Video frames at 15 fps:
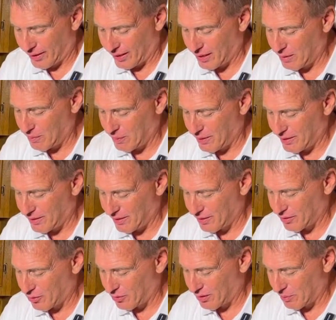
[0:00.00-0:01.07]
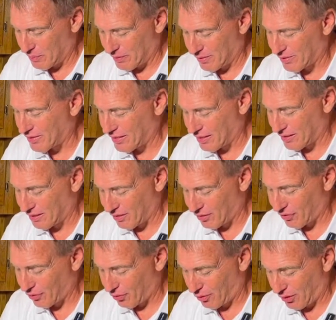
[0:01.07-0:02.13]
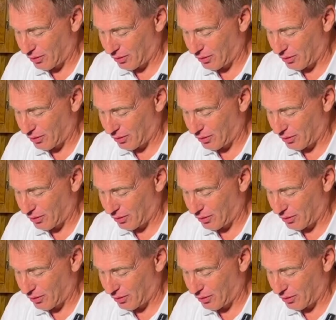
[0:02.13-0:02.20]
anybody is going to mistake this for